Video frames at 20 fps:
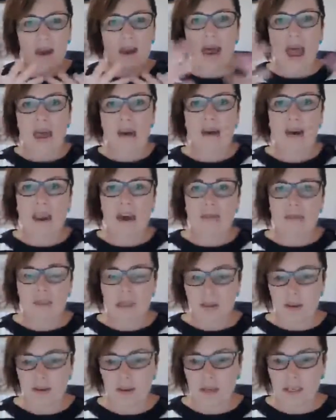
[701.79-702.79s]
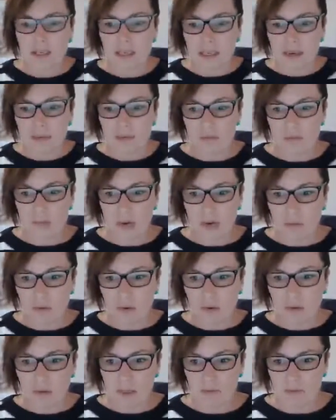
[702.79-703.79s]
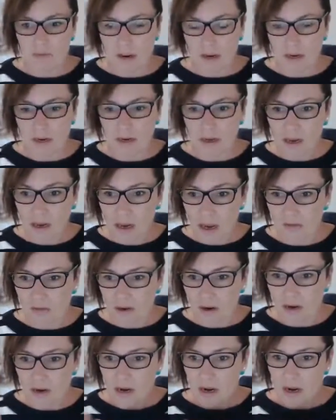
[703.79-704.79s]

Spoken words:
And I love this whole idea of minimal living. I love it.